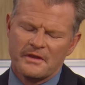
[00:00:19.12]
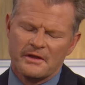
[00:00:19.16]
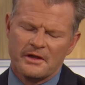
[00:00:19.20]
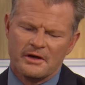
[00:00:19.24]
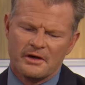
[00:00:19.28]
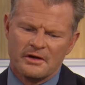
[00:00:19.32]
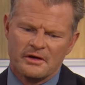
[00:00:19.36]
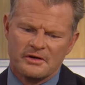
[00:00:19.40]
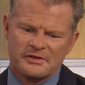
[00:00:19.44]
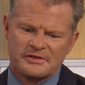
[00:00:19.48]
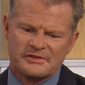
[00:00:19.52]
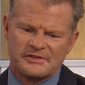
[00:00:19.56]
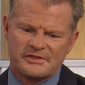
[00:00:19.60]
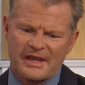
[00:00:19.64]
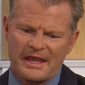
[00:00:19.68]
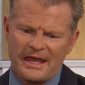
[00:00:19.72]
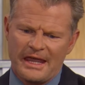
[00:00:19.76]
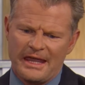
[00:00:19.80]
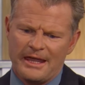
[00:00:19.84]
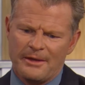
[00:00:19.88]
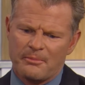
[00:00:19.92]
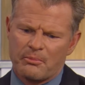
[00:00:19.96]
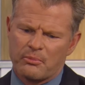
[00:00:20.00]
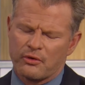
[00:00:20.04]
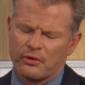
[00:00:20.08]
there's
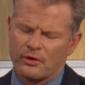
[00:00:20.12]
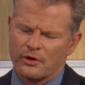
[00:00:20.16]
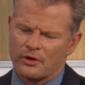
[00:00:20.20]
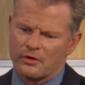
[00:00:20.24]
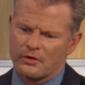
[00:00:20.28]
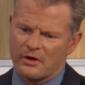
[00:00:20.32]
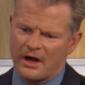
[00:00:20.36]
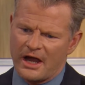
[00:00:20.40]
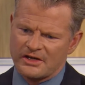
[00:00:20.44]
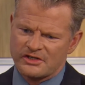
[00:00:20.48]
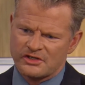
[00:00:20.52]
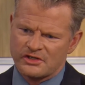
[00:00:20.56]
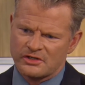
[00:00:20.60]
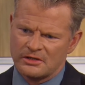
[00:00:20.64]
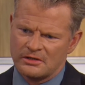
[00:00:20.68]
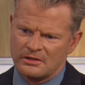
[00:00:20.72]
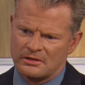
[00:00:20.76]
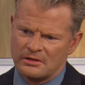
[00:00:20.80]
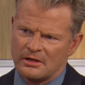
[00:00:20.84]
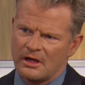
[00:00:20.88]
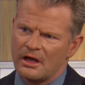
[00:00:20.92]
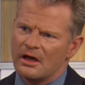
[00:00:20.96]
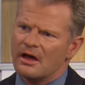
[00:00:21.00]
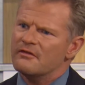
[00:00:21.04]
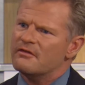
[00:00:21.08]
a
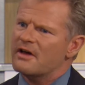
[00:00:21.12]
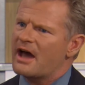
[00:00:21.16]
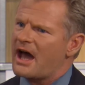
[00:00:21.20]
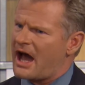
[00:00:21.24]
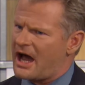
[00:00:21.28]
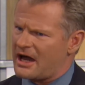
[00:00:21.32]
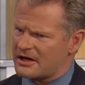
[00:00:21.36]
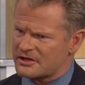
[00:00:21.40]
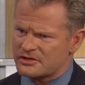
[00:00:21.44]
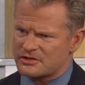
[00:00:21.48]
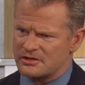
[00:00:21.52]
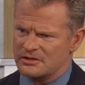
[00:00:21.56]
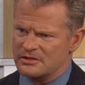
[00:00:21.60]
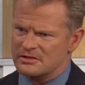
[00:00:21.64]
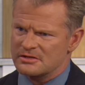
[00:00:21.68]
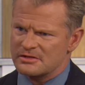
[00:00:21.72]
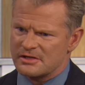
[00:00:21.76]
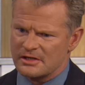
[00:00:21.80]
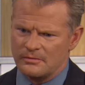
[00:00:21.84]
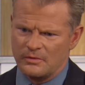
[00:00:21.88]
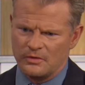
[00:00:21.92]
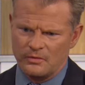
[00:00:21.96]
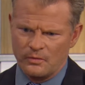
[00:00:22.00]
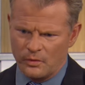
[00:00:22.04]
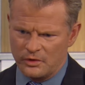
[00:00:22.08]
progression of actions.
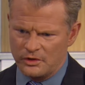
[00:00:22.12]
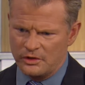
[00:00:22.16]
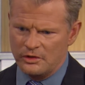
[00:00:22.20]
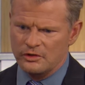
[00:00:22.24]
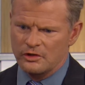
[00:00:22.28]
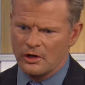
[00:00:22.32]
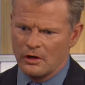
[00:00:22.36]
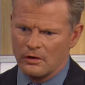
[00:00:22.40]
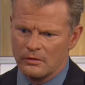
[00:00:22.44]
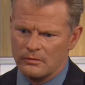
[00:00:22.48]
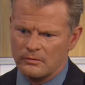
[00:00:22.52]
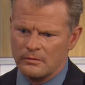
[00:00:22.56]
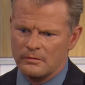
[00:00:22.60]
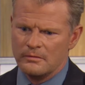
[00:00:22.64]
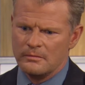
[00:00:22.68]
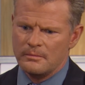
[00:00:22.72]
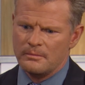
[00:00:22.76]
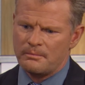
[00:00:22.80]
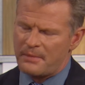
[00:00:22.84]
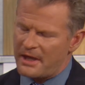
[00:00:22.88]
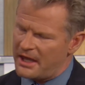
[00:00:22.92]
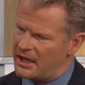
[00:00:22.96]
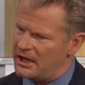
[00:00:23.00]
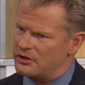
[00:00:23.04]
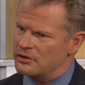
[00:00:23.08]
I mean, when you don't
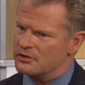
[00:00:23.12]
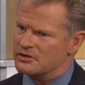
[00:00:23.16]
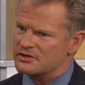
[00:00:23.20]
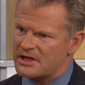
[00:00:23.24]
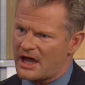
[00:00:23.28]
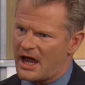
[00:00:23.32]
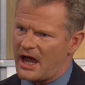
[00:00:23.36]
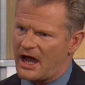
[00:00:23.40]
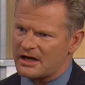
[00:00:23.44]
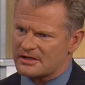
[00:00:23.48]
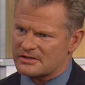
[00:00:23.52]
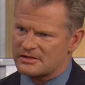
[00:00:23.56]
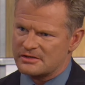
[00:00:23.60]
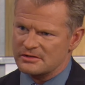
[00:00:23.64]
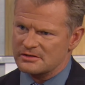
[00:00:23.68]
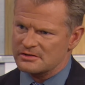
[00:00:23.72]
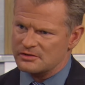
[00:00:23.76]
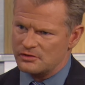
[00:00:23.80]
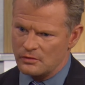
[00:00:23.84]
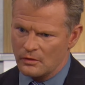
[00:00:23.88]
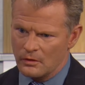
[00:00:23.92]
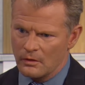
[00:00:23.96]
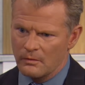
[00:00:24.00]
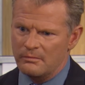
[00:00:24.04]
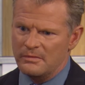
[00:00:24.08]
pay your taxes,
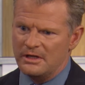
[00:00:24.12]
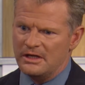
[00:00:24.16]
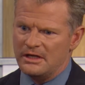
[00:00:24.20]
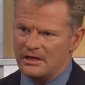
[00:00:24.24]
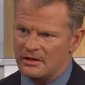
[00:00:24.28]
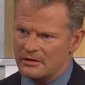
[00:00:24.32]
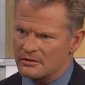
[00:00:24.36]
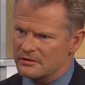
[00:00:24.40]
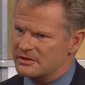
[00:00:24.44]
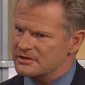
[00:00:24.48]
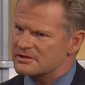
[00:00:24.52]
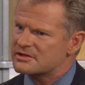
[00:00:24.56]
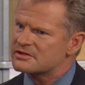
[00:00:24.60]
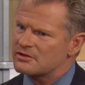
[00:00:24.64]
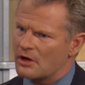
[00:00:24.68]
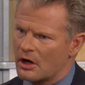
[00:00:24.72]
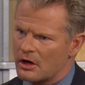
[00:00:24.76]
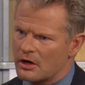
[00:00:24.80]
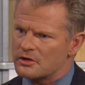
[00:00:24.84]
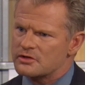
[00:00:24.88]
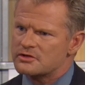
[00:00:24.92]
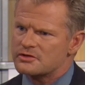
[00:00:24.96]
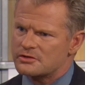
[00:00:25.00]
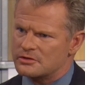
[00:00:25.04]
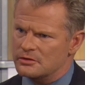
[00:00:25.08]
you immediately
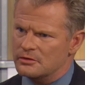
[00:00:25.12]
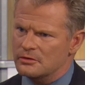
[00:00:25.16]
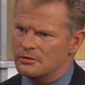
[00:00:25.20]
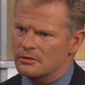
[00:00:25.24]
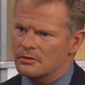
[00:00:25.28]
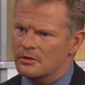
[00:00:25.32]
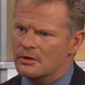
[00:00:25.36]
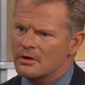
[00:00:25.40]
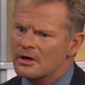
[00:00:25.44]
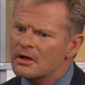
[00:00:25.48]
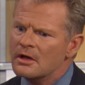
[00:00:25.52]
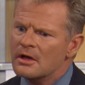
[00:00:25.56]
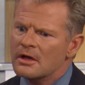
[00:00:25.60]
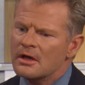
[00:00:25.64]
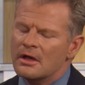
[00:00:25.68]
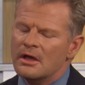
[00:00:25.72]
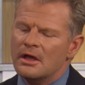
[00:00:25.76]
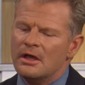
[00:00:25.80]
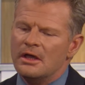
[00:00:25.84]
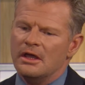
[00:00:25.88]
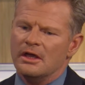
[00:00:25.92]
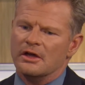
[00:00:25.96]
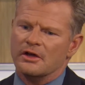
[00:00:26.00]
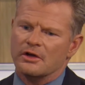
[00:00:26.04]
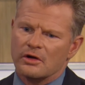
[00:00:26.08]
start to
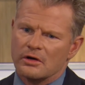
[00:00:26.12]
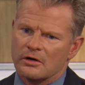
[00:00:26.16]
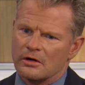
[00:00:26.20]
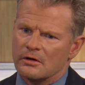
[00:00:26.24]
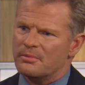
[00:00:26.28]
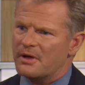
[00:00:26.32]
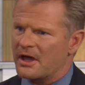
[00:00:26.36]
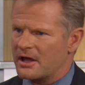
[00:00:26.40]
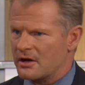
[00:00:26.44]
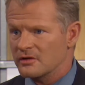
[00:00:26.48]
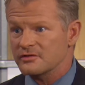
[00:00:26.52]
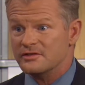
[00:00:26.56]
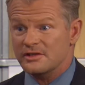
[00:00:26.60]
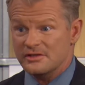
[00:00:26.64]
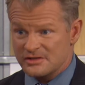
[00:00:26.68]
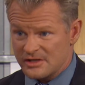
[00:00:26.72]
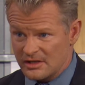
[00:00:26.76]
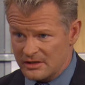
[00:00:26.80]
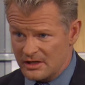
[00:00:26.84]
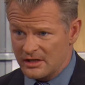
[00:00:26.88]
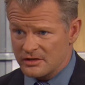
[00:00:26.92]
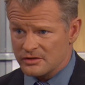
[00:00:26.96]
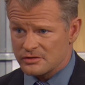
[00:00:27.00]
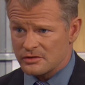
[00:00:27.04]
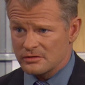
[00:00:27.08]
incur penalties
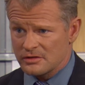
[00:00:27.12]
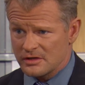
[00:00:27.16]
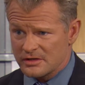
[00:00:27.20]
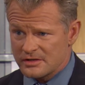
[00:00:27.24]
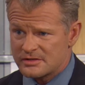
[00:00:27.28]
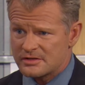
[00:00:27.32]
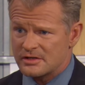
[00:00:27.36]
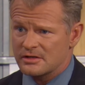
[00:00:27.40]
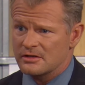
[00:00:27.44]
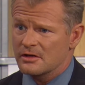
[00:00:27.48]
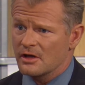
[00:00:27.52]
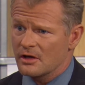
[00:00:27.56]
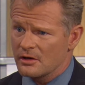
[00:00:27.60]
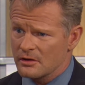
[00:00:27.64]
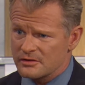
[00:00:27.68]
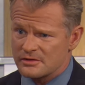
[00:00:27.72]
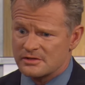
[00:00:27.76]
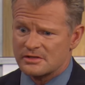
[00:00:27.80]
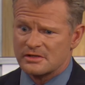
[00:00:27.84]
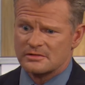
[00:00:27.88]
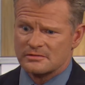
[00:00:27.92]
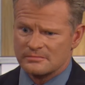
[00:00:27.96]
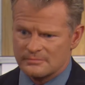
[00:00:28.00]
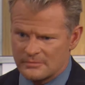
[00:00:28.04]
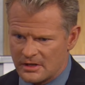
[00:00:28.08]
and interest, and
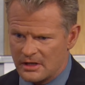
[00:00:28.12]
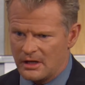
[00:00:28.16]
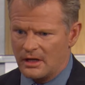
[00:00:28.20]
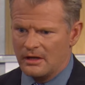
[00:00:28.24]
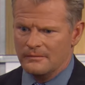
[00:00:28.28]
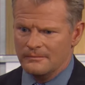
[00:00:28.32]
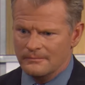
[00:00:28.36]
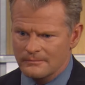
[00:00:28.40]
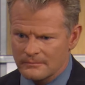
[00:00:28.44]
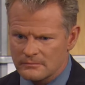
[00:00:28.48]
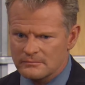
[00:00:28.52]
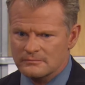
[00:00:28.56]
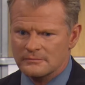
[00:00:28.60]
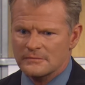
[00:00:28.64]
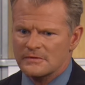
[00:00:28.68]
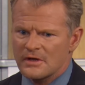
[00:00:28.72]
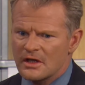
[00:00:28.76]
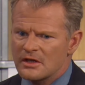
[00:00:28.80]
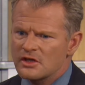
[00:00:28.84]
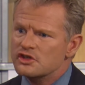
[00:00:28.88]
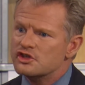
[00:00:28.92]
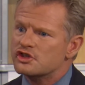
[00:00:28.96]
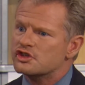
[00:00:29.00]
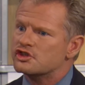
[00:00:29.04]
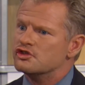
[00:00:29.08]
those can
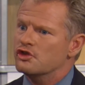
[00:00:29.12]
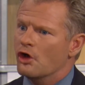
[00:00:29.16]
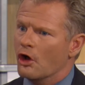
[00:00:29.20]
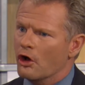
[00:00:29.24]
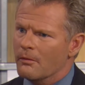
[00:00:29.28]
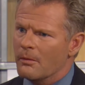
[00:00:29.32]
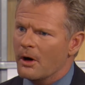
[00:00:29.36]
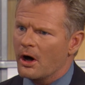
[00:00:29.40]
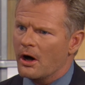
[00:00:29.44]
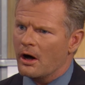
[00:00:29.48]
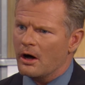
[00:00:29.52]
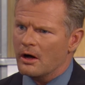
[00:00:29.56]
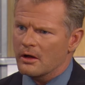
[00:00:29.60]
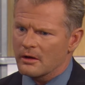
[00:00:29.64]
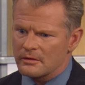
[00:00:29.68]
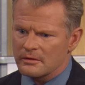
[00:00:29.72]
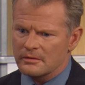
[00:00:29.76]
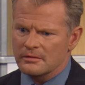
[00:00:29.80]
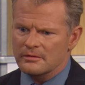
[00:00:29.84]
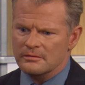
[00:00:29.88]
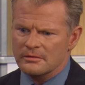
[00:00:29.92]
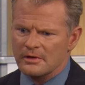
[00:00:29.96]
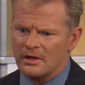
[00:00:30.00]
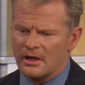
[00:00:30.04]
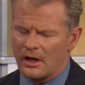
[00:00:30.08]
snowball
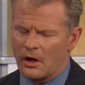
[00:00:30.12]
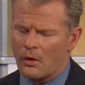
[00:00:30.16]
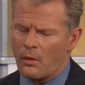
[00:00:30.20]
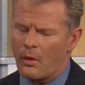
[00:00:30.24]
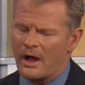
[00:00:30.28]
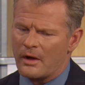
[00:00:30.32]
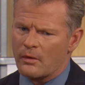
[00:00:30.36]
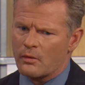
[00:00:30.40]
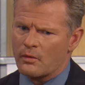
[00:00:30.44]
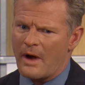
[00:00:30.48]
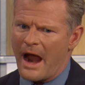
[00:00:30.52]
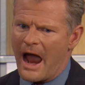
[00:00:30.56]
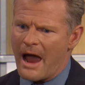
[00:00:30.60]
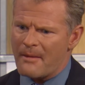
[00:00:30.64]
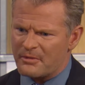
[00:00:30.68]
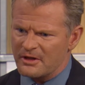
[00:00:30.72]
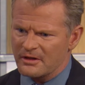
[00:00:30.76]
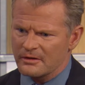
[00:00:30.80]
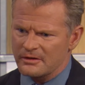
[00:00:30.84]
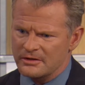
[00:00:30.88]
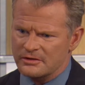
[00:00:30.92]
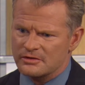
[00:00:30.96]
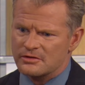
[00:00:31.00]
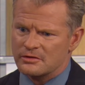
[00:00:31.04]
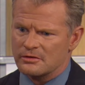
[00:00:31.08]
and quite
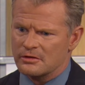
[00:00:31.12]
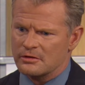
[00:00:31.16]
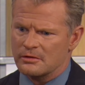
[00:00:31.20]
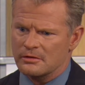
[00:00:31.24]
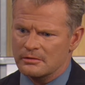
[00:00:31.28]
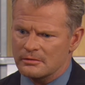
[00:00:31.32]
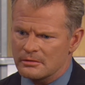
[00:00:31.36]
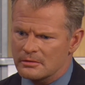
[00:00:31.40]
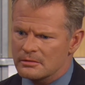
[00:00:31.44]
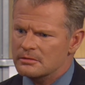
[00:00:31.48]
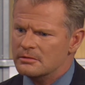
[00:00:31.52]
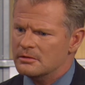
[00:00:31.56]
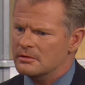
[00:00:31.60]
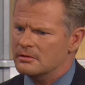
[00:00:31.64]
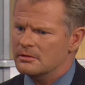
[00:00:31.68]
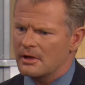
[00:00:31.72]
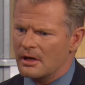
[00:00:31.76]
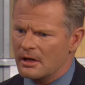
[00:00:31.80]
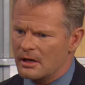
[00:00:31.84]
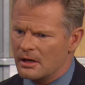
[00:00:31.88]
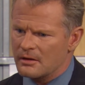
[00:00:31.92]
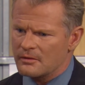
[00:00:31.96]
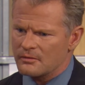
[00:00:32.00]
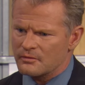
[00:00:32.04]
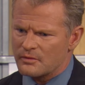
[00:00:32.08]
rapidly turn
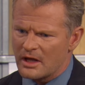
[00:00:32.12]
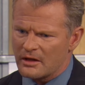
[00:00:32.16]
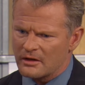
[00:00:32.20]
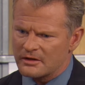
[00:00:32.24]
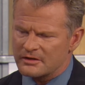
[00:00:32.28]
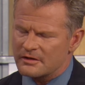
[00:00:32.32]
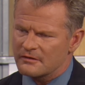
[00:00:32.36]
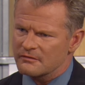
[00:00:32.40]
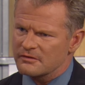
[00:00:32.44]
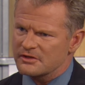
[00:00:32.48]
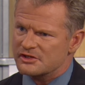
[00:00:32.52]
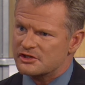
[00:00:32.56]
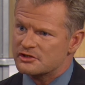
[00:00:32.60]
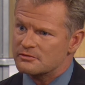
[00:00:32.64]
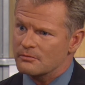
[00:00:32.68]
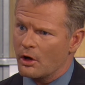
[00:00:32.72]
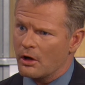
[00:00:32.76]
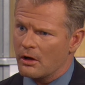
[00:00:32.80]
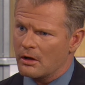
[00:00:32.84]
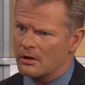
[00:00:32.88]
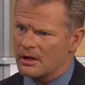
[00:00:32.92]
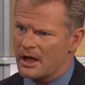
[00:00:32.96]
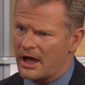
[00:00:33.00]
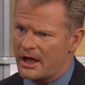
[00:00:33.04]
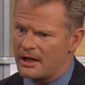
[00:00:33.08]
a relatively
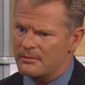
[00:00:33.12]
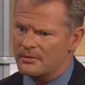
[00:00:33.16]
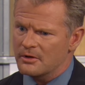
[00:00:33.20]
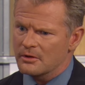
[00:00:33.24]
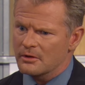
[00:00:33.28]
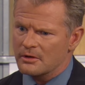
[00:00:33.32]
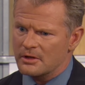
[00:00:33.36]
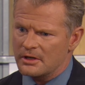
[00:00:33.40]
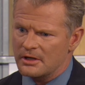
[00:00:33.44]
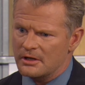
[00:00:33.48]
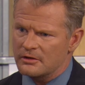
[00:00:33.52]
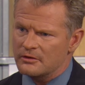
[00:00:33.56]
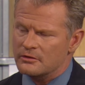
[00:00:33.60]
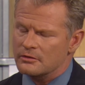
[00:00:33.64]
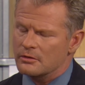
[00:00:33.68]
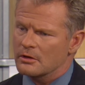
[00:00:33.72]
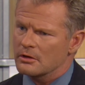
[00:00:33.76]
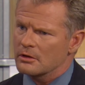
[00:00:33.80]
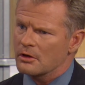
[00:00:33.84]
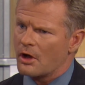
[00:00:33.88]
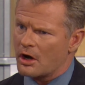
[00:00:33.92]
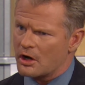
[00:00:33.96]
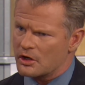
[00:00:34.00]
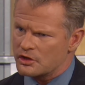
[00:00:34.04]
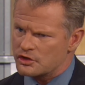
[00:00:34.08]
small liability into a
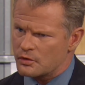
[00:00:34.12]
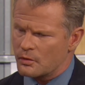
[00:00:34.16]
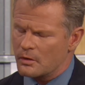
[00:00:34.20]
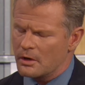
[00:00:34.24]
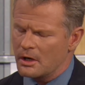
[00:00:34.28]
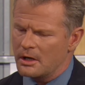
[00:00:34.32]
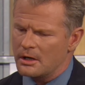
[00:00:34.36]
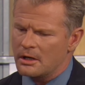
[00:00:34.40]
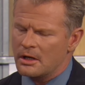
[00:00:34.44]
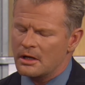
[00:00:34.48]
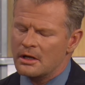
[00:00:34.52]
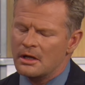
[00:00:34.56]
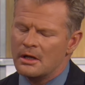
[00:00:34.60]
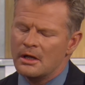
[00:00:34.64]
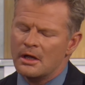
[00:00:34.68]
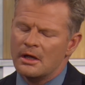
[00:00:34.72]
large one.